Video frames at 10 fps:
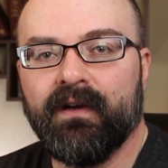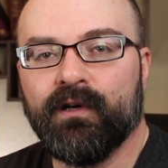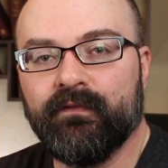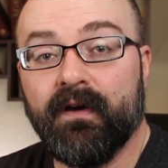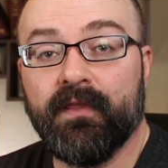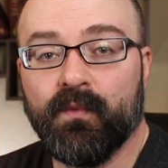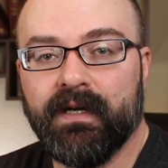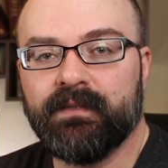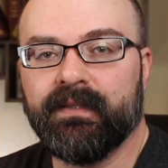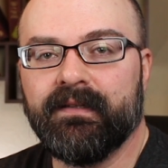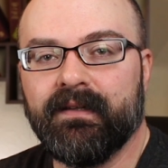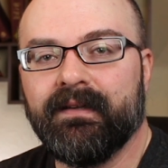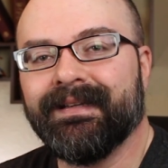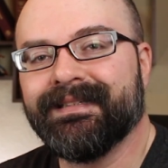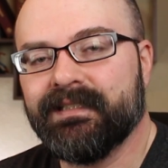or have otherwise been
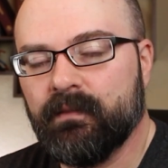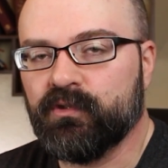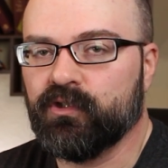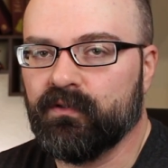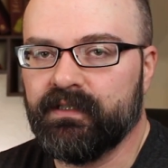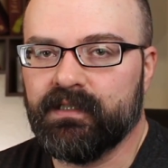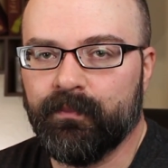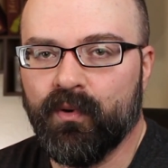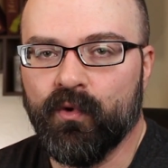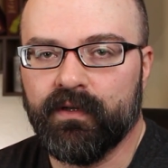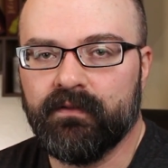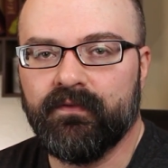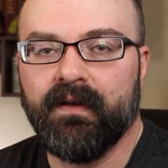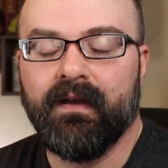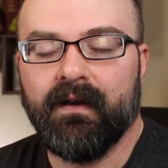exceptionally
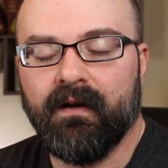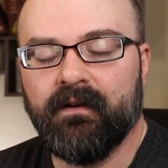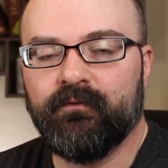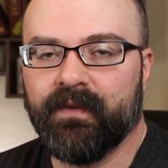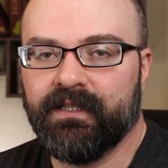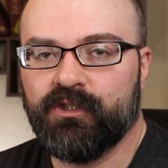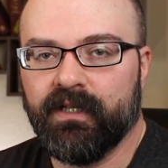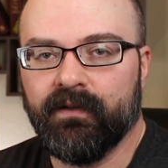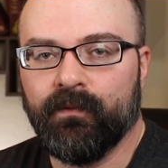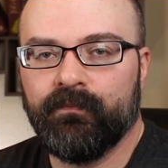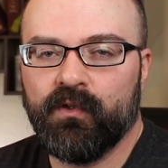supportive of my channel.